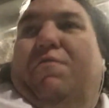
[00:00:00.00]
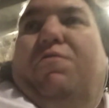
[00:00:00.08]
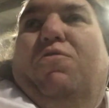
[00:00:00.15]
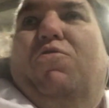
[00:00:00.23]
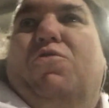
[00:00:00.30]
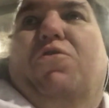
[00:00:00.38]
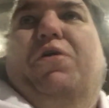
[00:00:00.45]

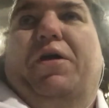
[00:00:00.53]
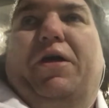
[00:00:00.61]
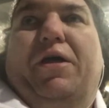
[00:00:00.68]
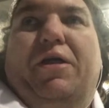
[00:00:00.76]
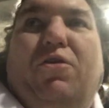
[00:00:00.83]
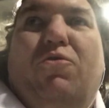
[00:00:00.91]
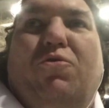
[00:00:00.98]
for
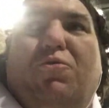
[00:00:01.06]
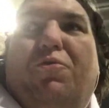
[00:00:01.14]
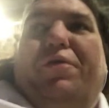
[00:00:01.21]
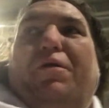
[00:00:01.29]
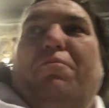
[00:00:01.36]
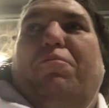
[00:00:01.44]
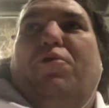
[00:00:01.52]
a local
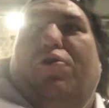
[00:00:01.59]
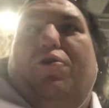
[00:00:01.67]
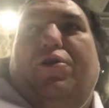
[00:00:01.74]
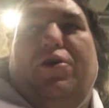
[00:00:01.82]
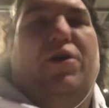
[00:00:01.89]
theme park,